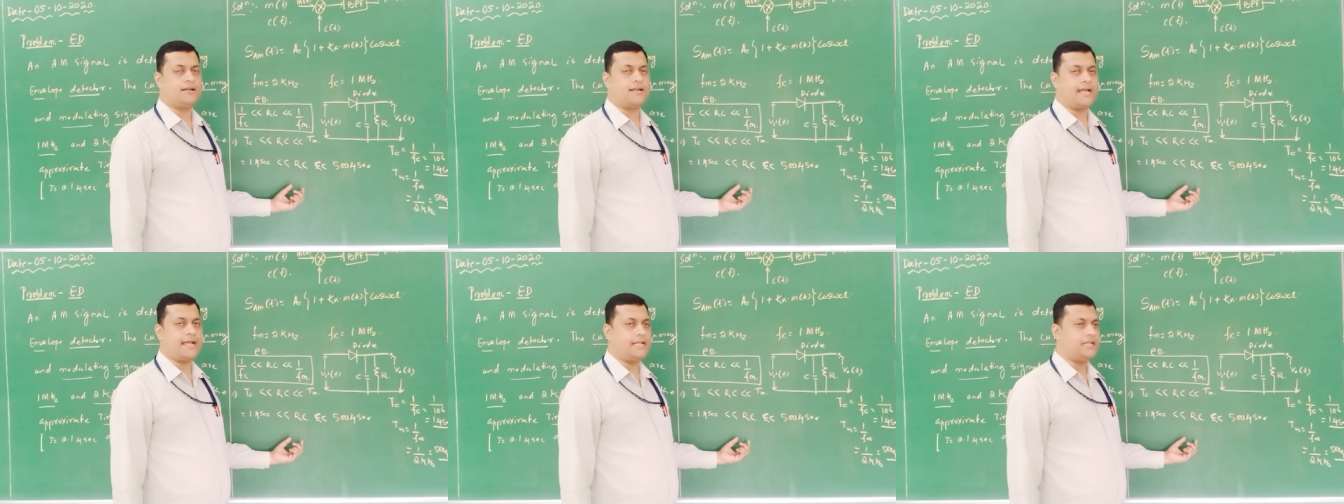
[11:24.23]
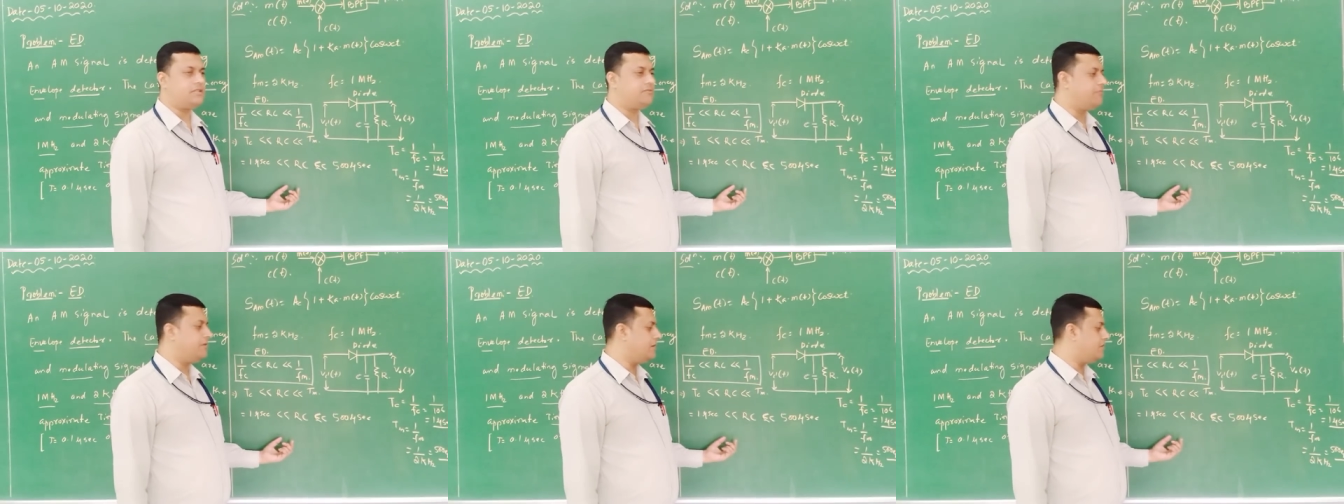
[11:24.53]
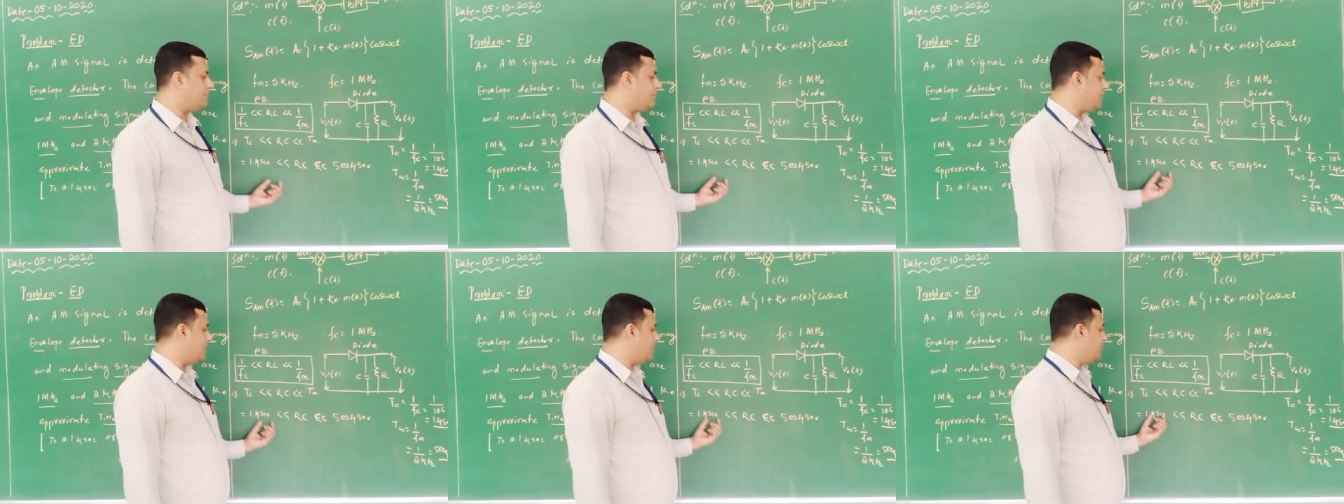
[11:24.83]
lies
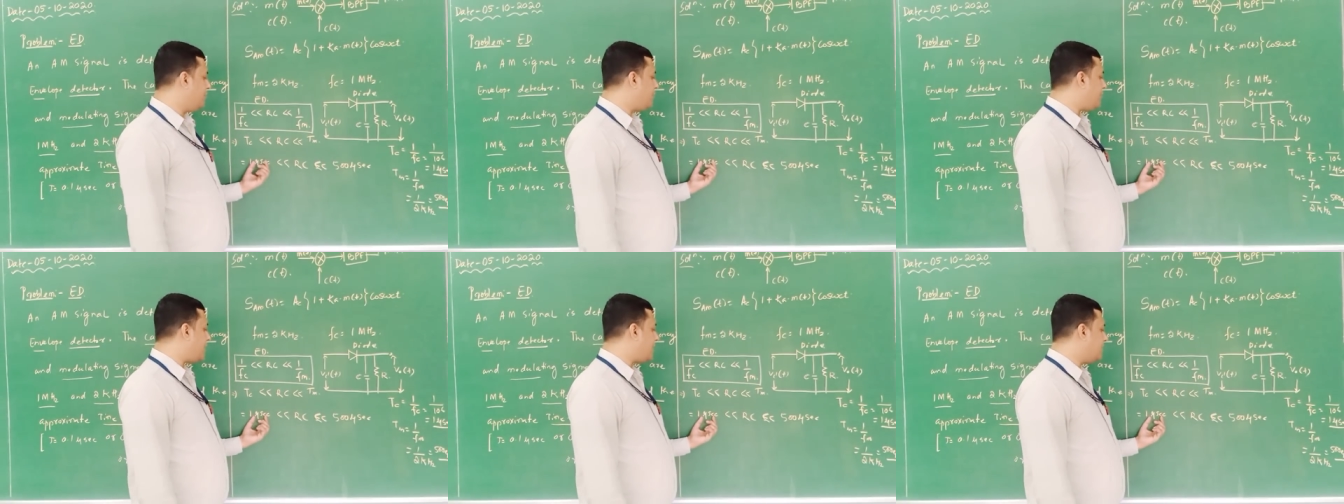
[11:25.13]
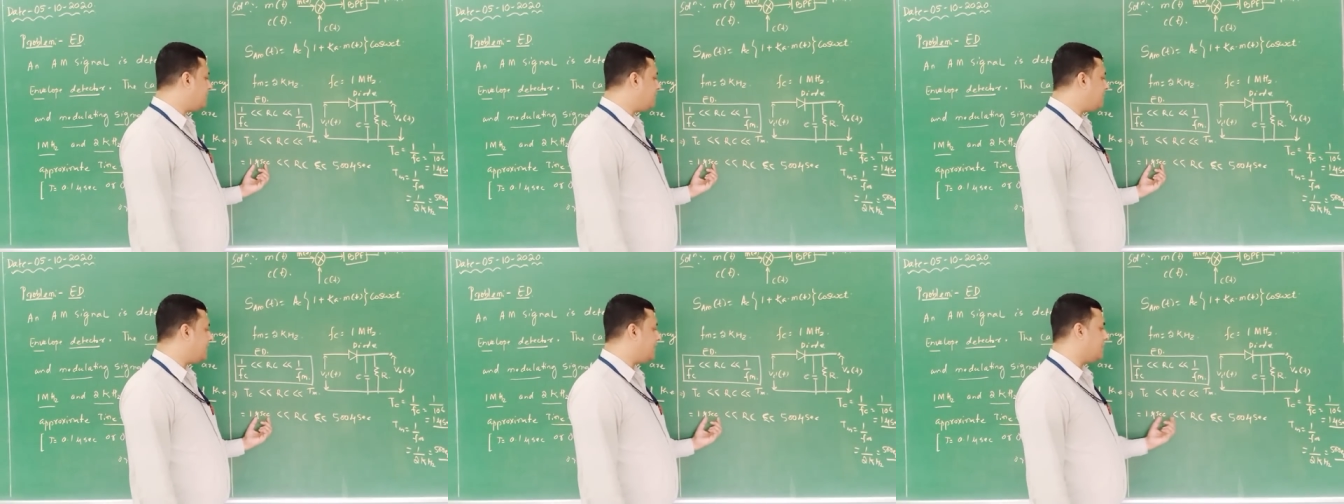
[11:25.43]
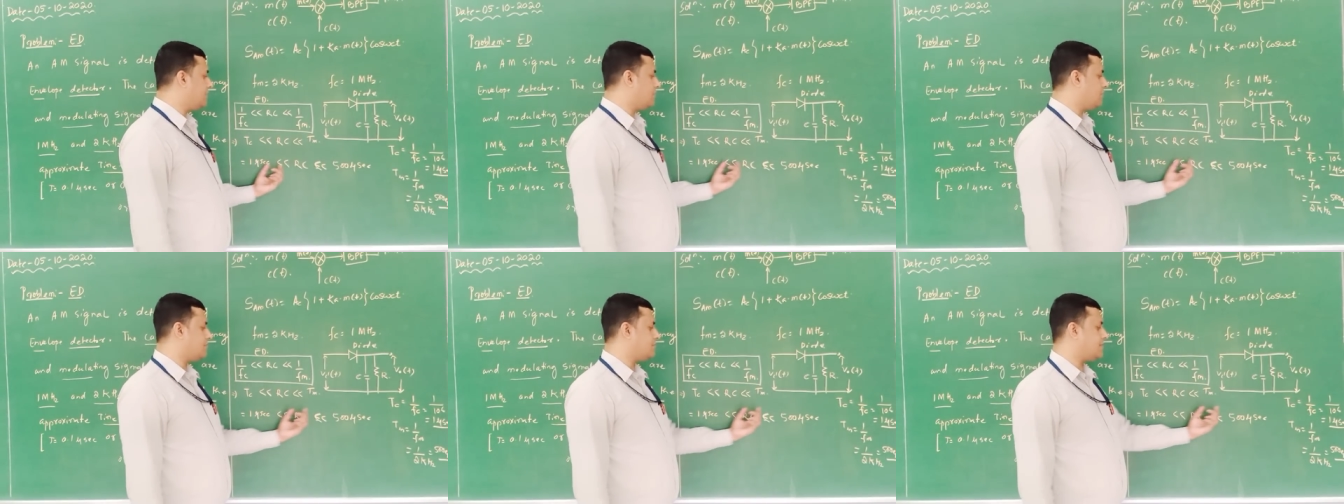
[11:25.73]
between 1
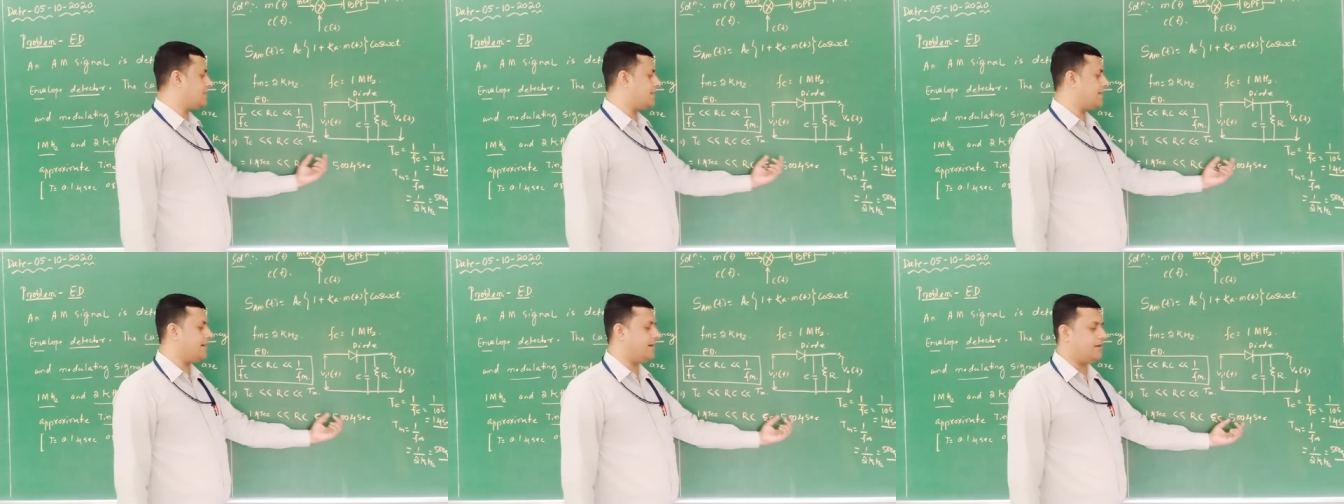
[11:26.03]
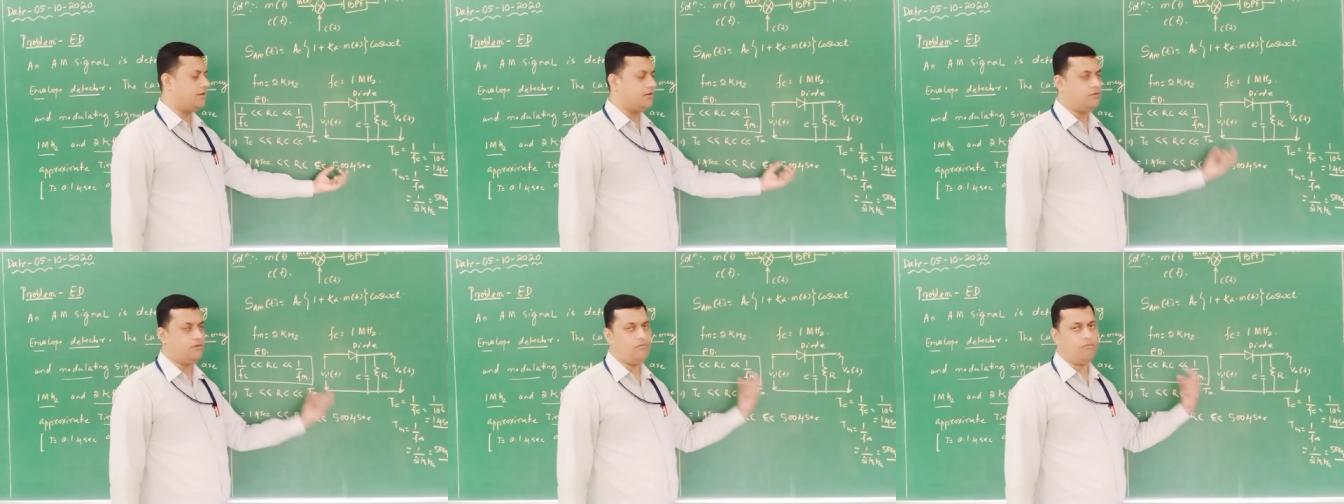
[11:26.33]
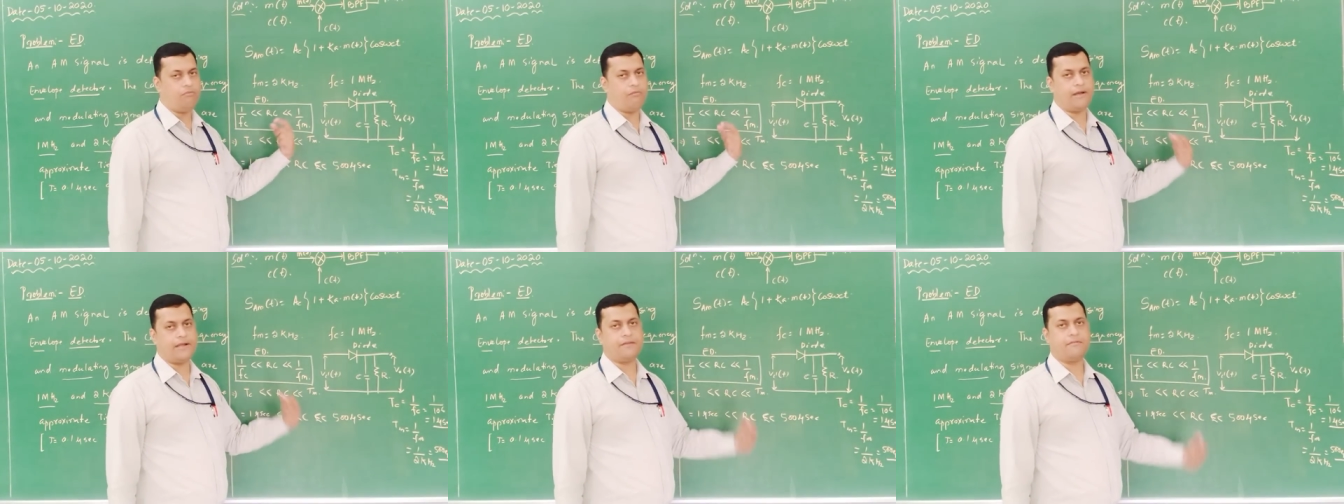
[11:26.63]
microsecond
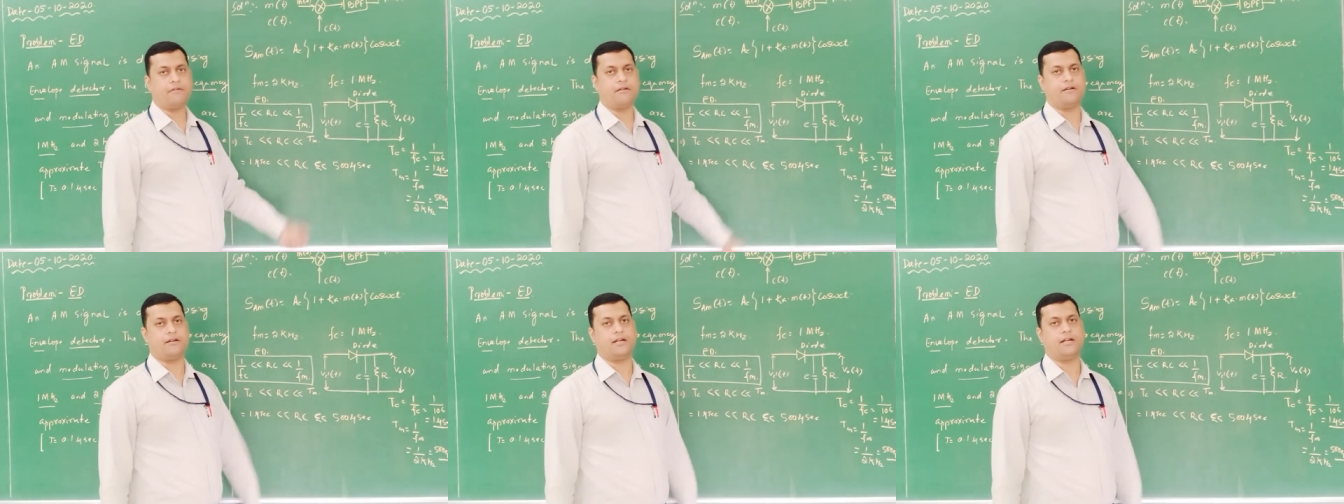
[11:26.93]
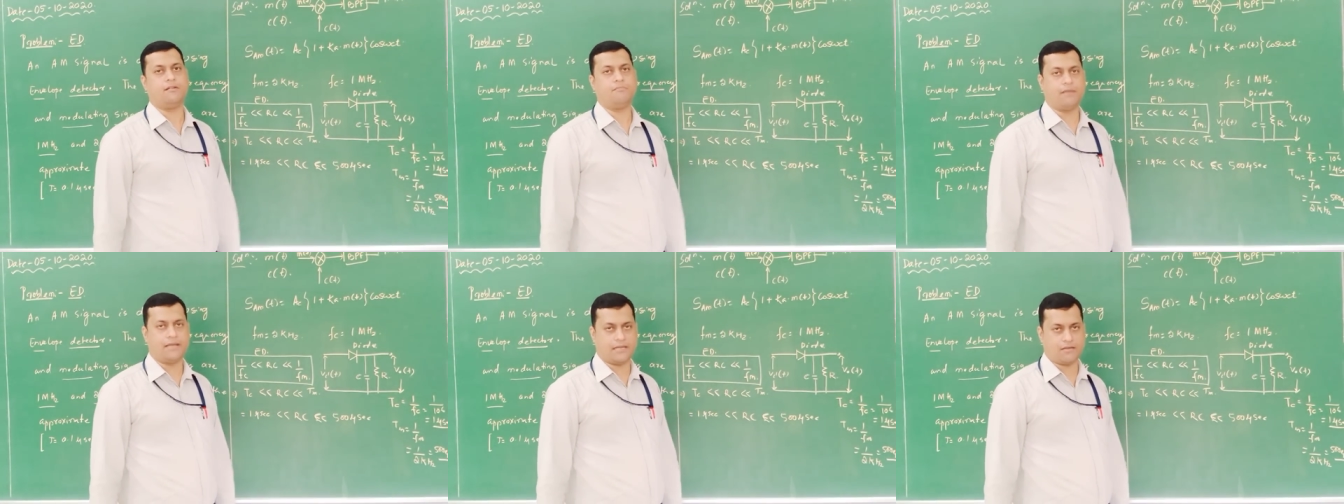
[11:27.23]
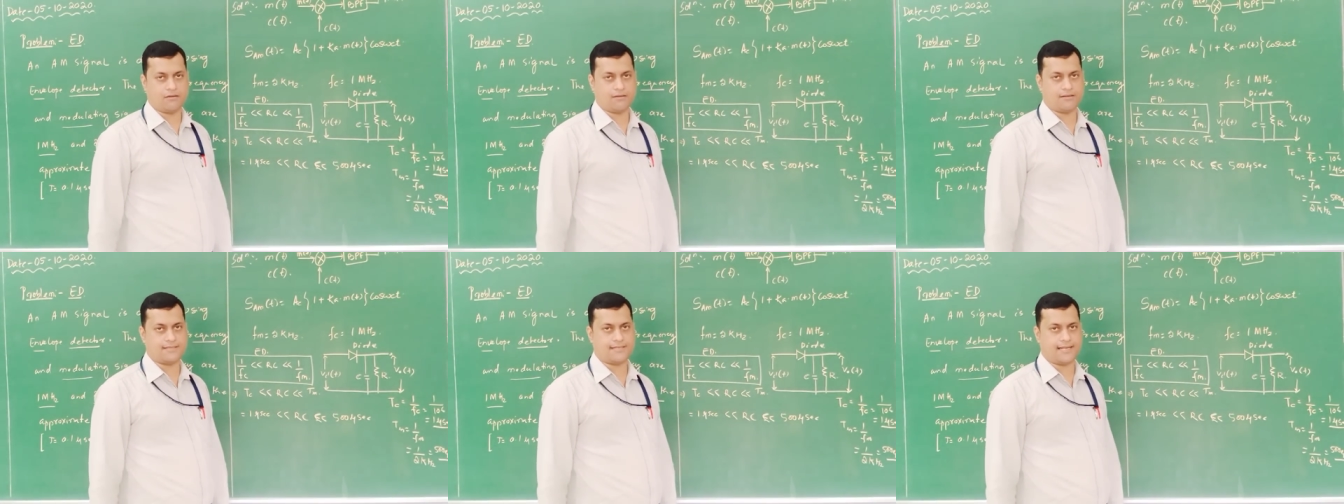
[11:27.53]
to 500
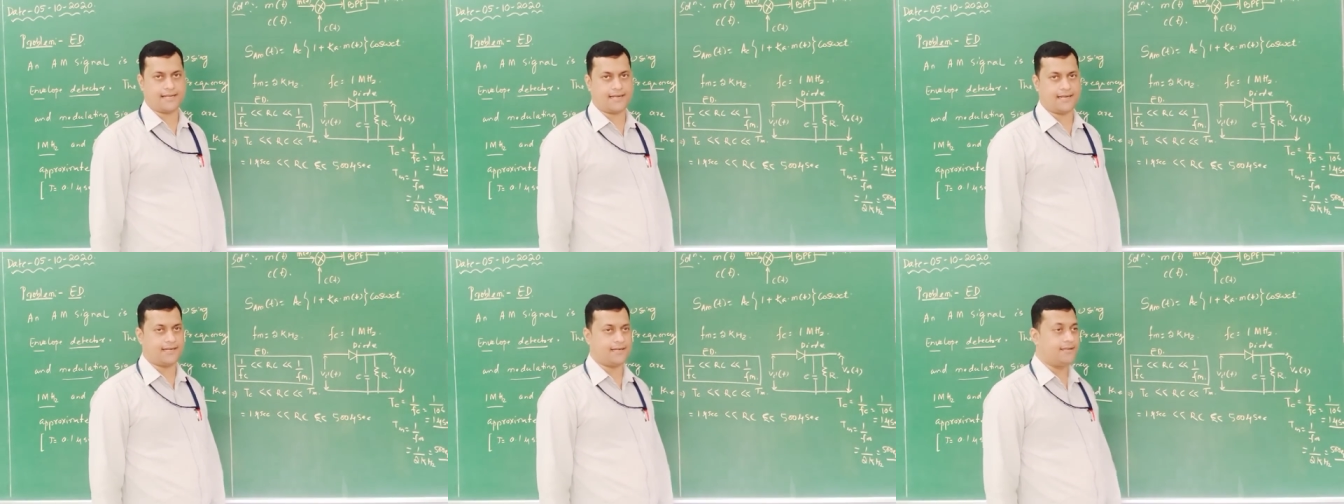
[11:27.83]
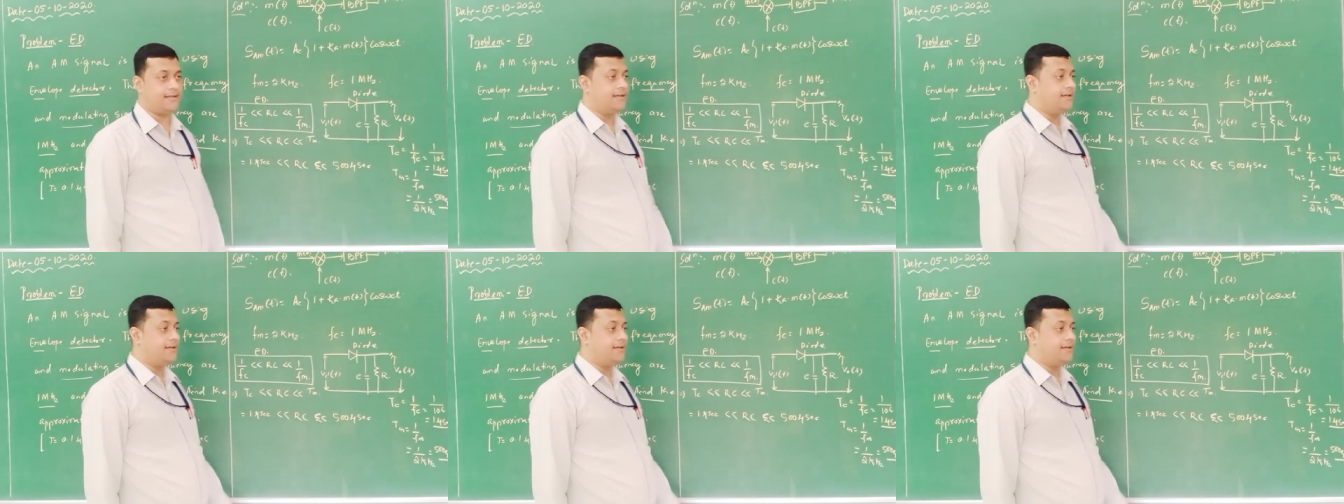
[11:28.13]
microsecond.